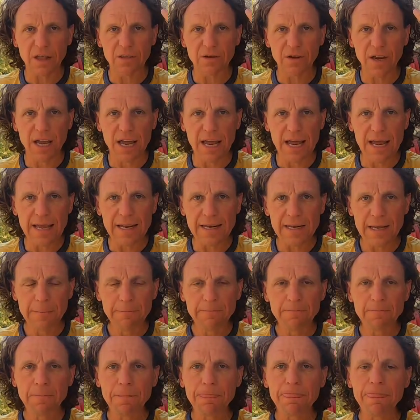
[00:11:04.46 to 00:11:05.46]
other hand
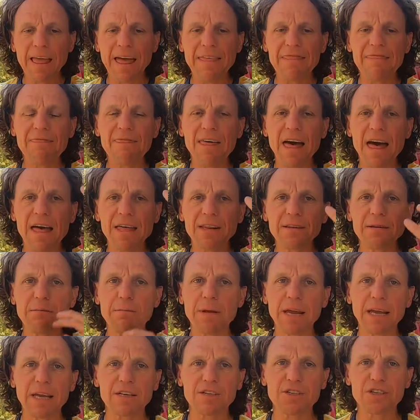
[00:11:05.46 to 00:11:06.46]
and then
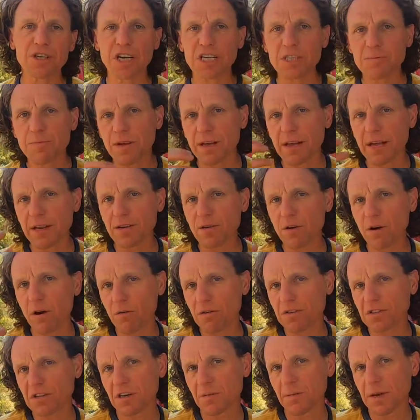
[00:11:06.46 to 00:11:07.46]
make a judgment. And you're
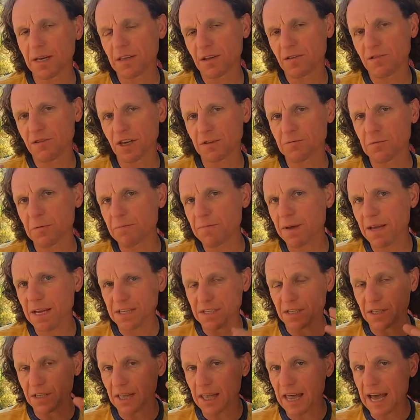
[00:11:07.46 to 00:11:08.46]
always going to make the judgment
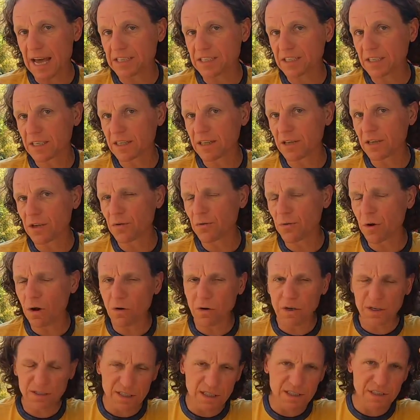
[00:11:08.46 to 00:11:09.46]
based on the last thing that you
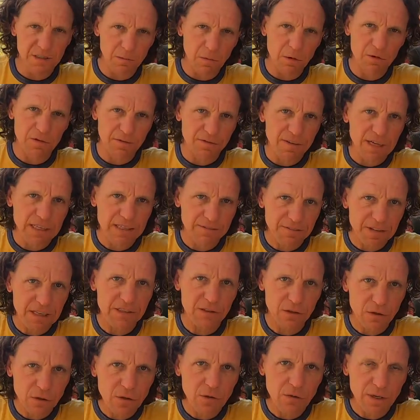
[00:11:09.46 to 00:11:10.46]
wrote because that's the most effective thing
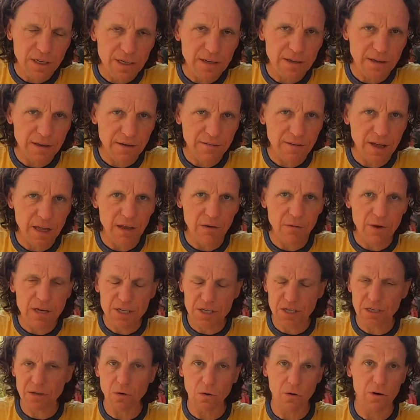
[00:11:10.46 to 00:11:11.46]
to do in an
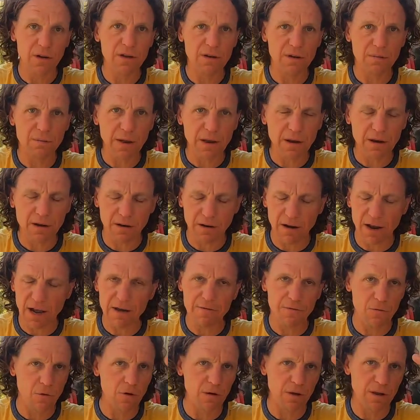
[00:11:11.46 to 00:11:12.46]
evaluation or in a
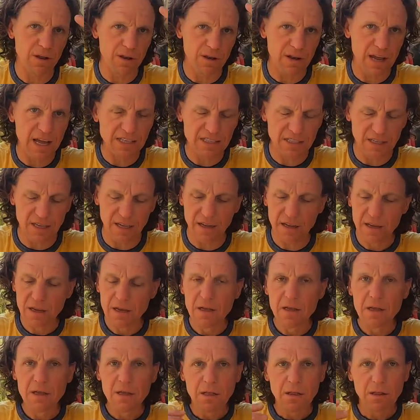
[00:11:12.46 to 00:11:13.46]
paragraph or in an essay.
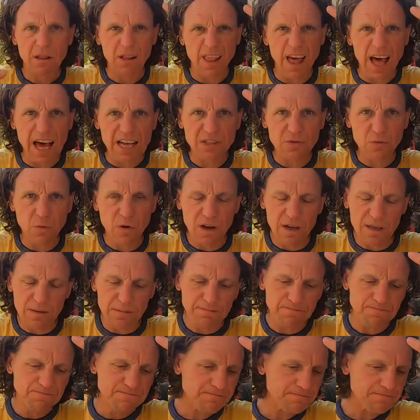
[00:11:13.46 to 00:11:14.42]
The last one,